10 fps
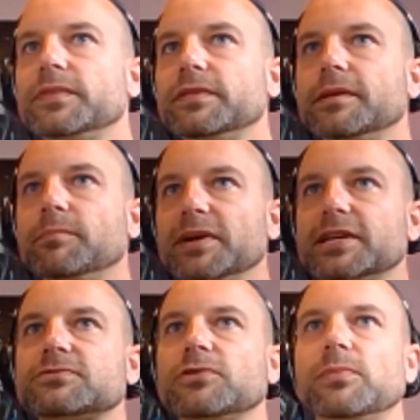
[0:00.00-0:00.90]
The
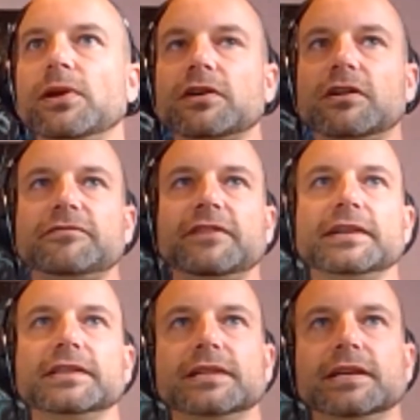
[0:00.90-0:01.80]
biggest roadblock I've
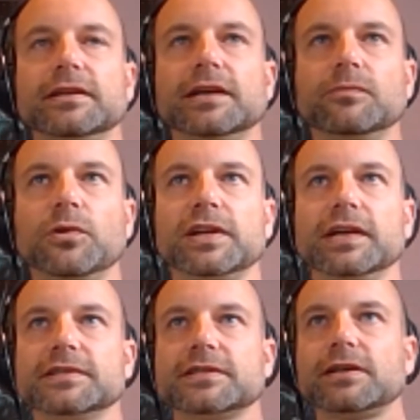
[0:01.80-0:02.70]
found in working
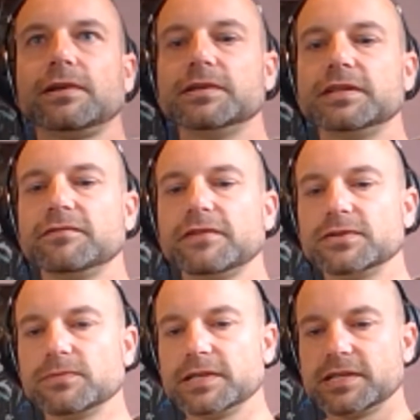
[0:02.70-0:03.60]
as a solo dev
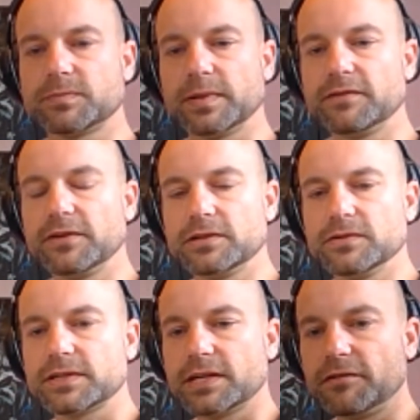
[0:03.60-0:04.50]
is really just believing in
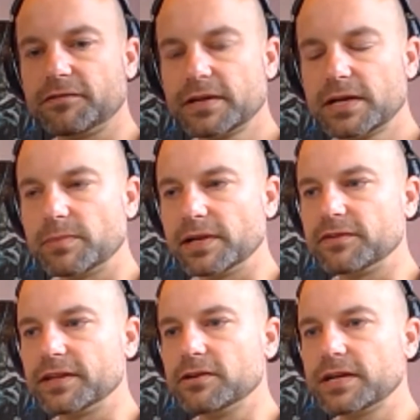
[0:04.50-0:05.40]
yourself,
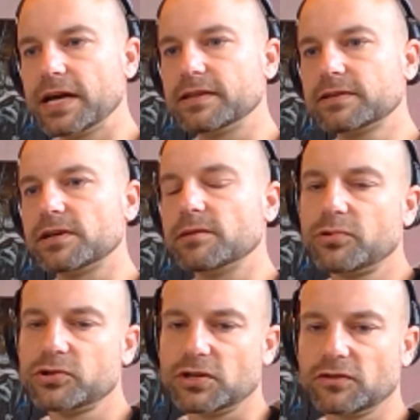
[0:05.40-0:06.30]
believing that you can do it and
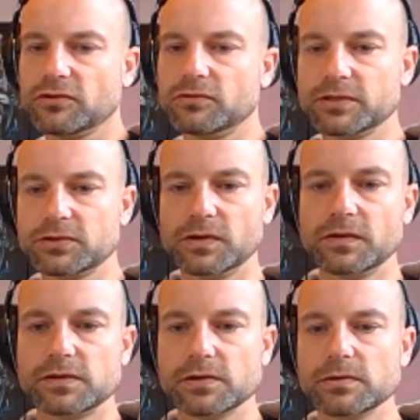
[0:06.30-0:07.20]
pushing through until
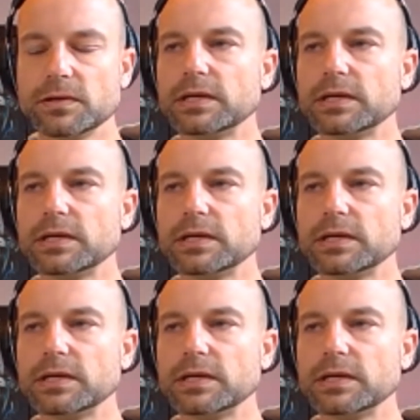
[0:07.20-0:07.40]
you do.